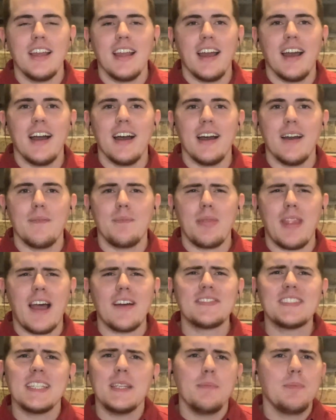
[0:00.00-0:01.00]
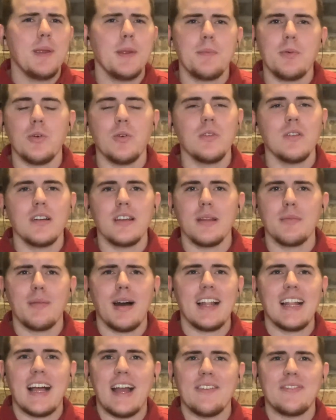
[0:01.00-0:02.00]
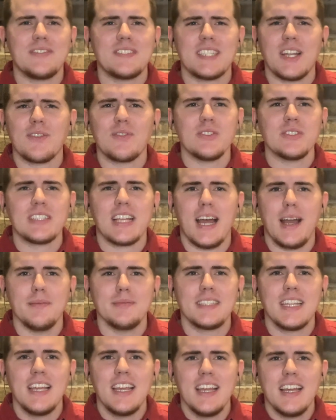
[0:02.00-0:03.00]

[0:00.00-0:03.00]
I've seen people in my life several times